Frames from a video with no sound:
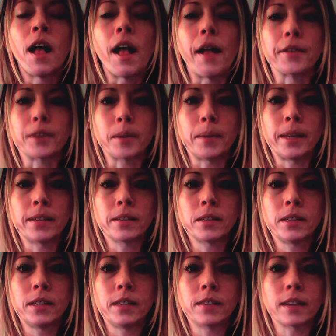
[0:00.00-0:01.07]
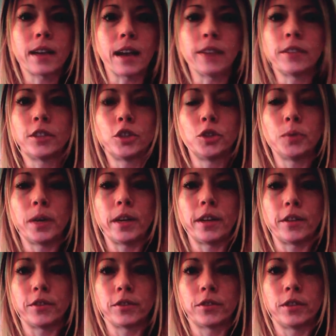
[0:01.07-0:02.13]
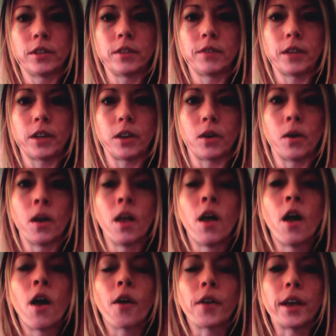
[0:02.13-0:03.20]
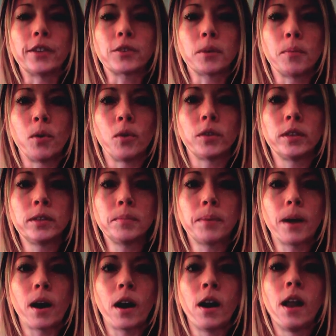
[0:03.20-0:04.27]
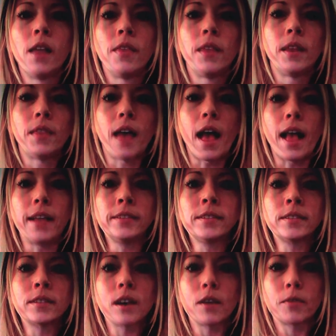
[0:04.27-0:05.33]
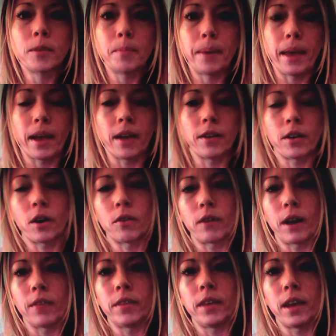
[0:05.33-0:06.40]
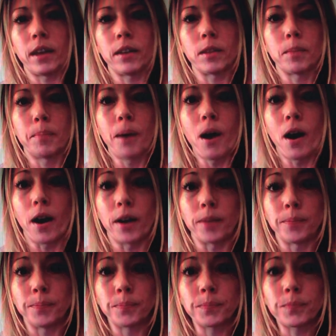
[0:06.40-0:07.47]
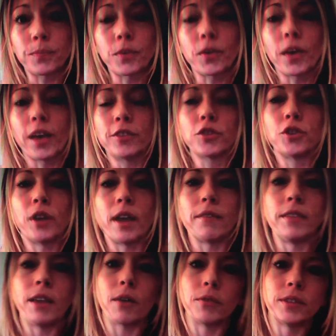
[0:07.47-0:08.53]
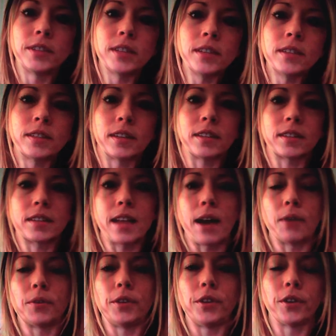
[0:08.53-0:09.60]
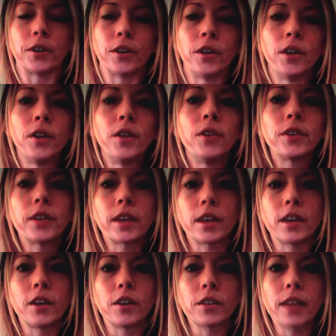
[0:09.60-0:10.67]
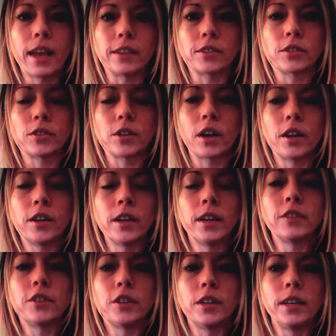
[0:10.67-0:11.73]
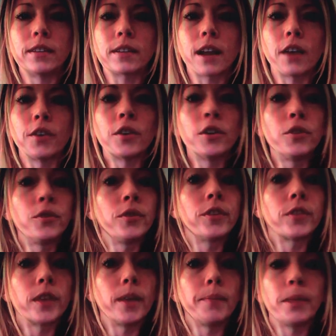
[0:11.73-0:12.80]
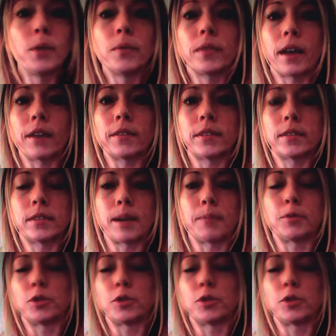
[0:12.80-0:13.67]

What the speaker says: I was on my hands and knees. I got situated, as you'll see in the video. Okay, so I'm holding the bar, and the ends of the band are around the end of the bar. Okay, so you're having that resistance now when you're kicking your legs. So you're on your hands and your knees. Now you can do the same thing without the step.